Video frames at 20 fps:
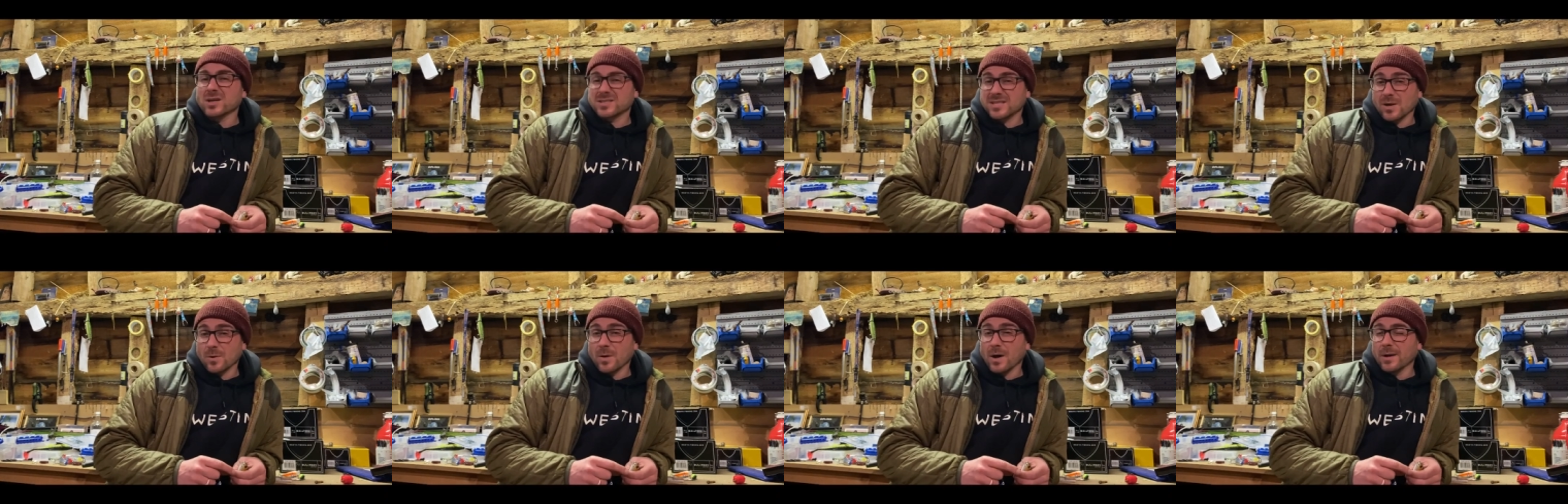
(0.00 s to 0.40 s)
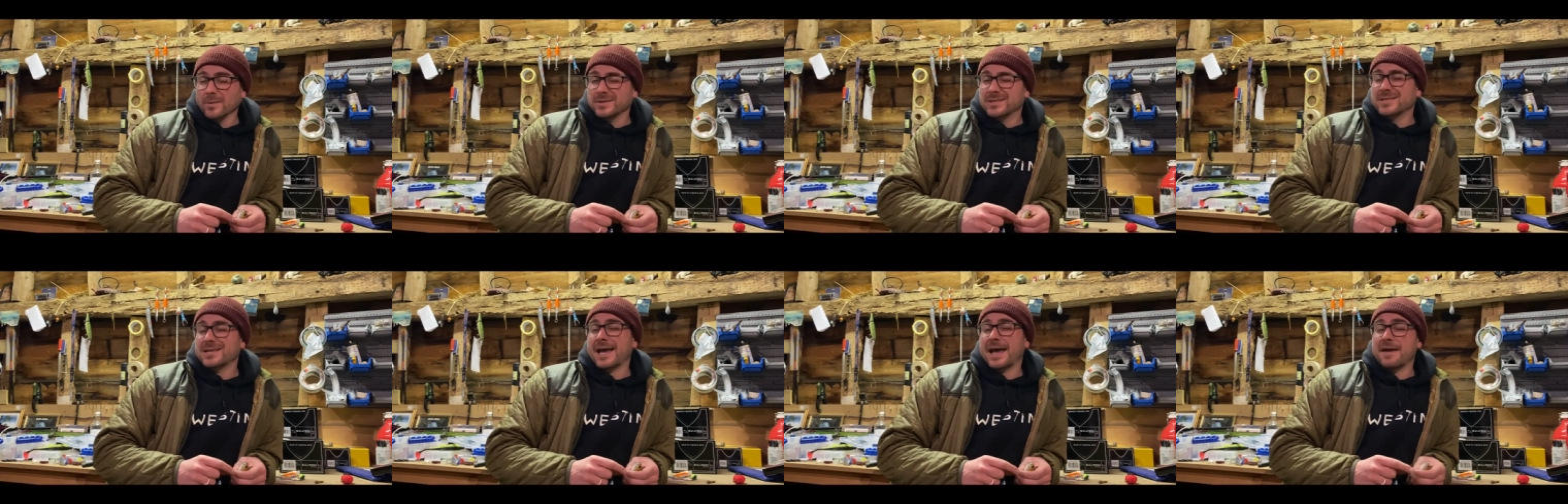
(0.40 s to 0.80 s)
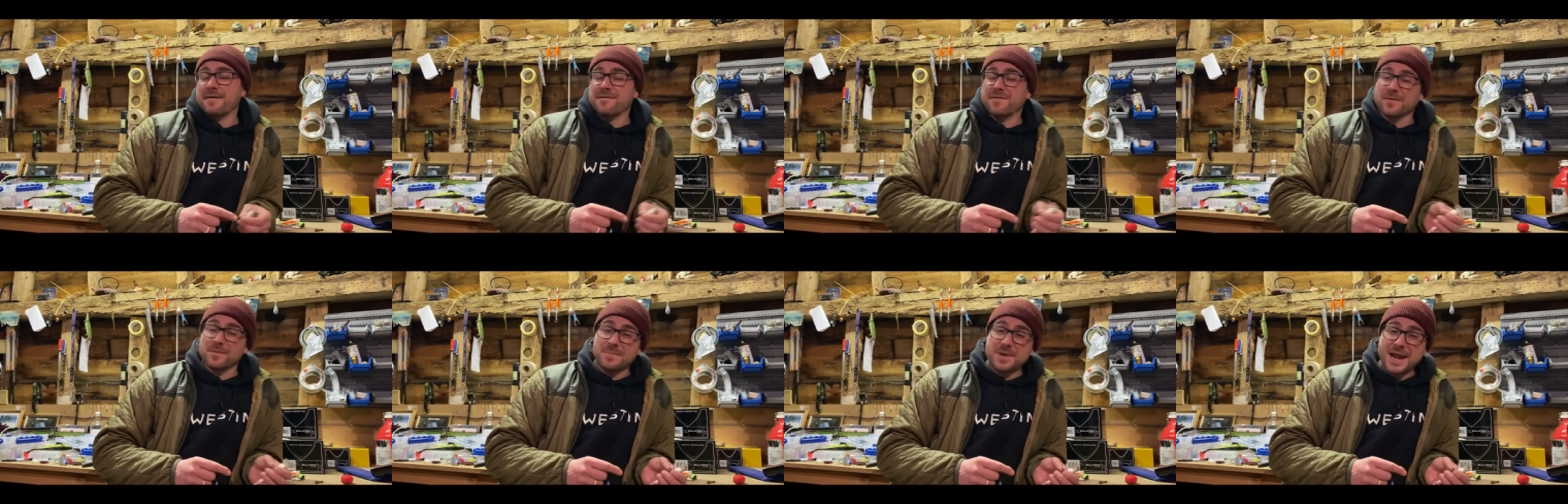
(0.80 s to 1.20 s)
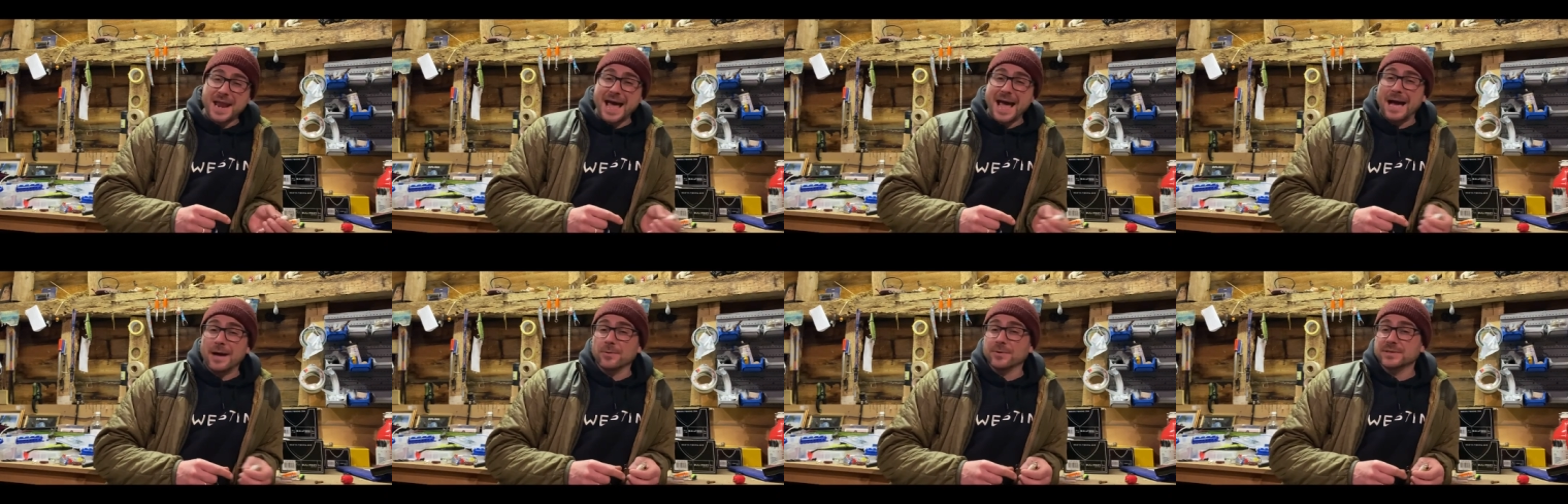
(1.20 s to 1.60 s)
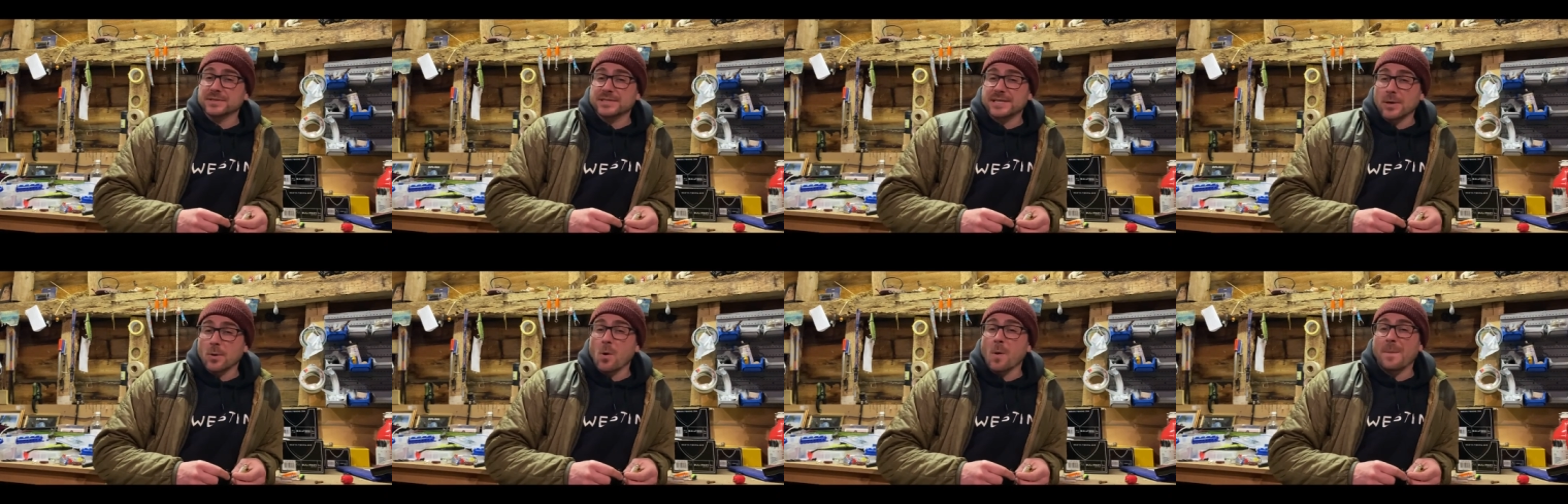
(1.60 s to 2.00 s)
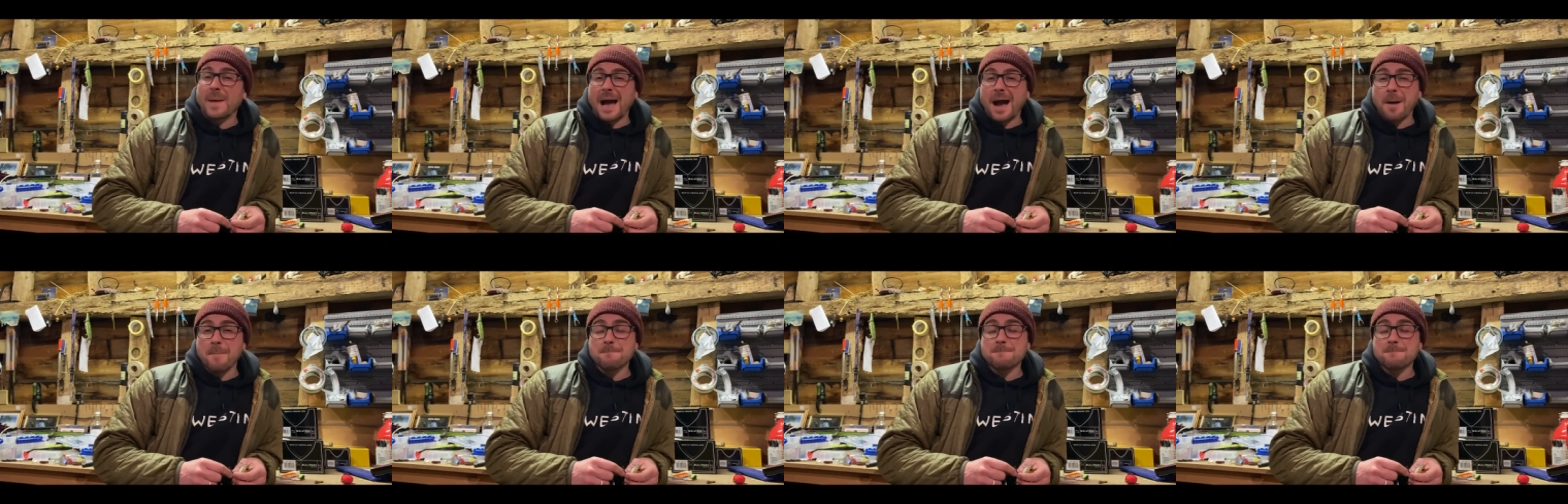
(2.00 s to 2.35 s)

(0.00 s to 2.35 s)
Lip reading: So I would say from now until about